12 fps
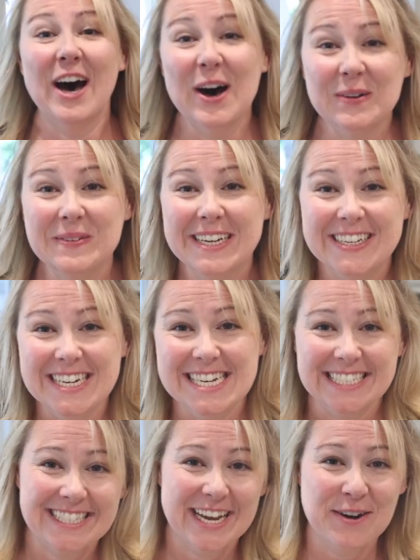Oh my
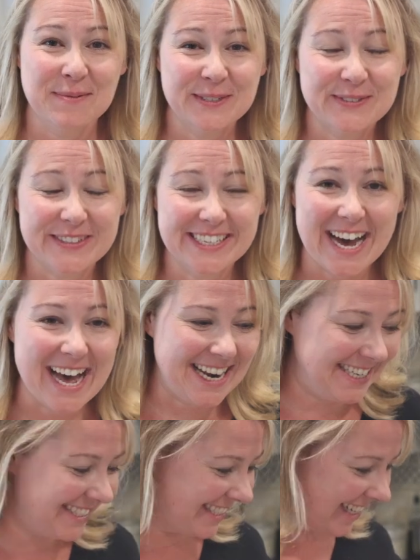goodness, I almost forgot.
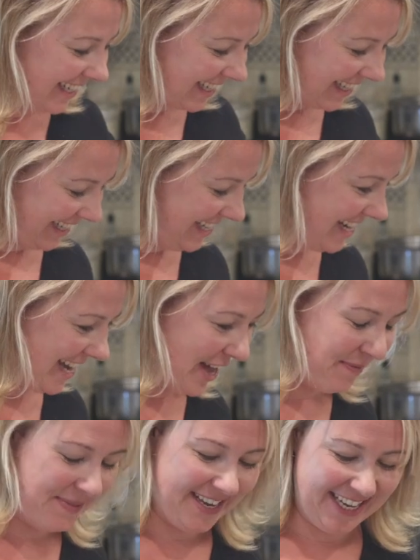I started cleaning
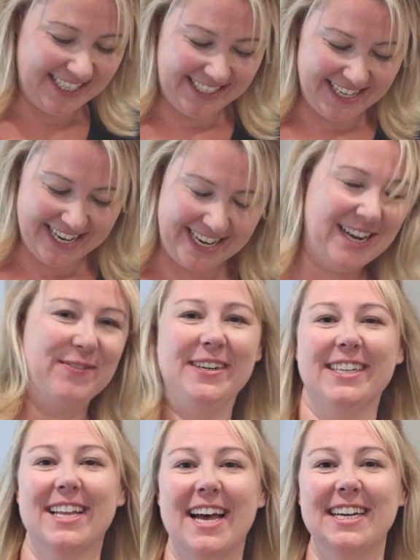up the kitchen and I
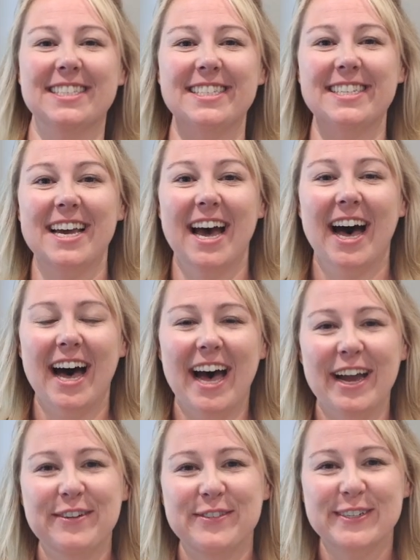realized
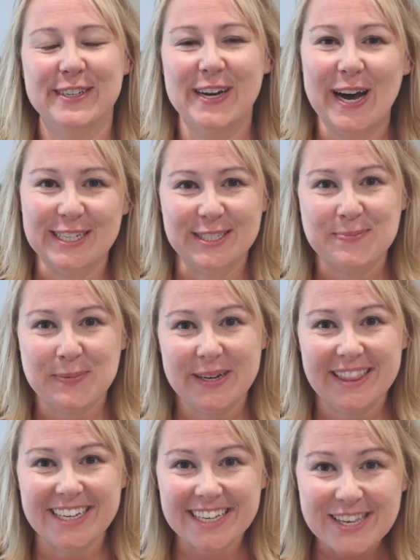I forgot to
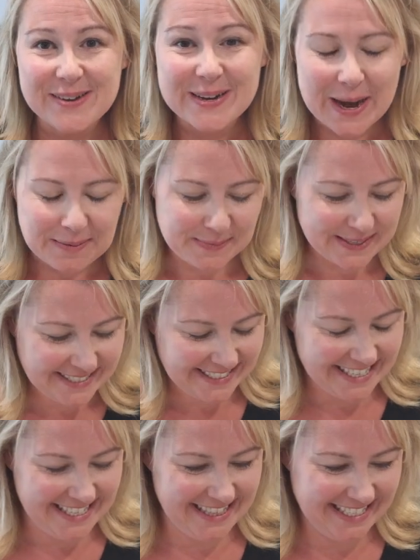put the cucumbers
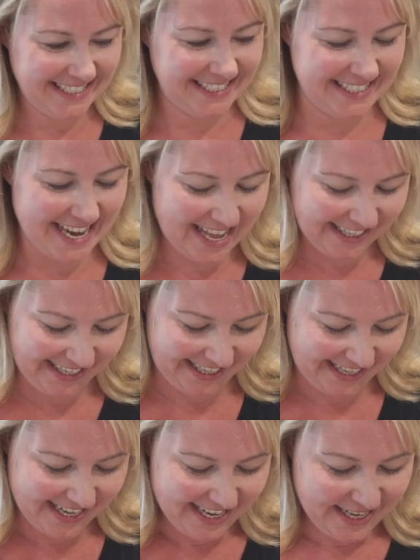in this
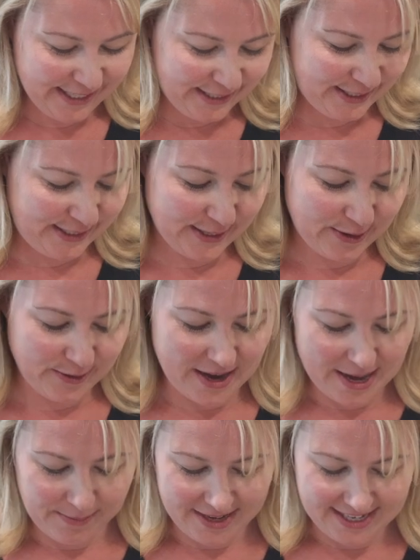salad. So
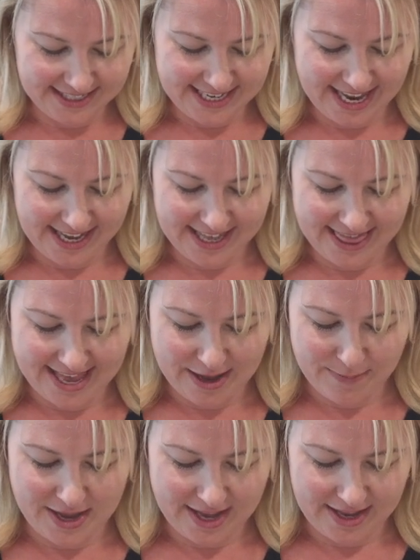I'm gonna take
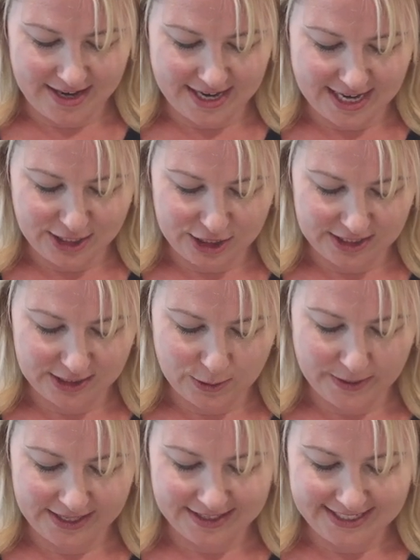them and just
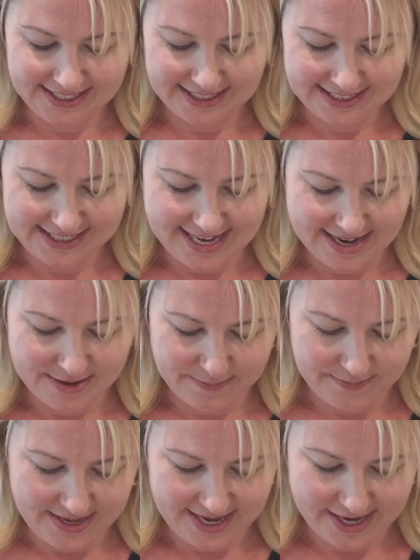quickly skin
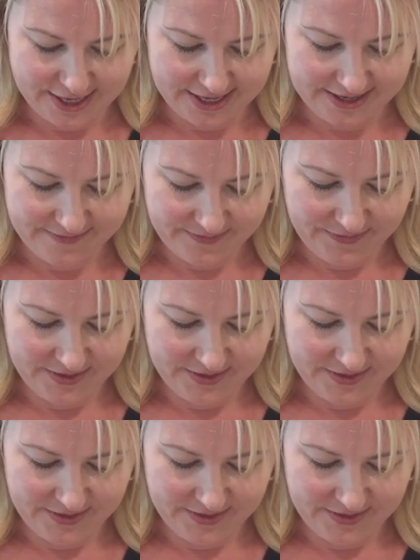them here.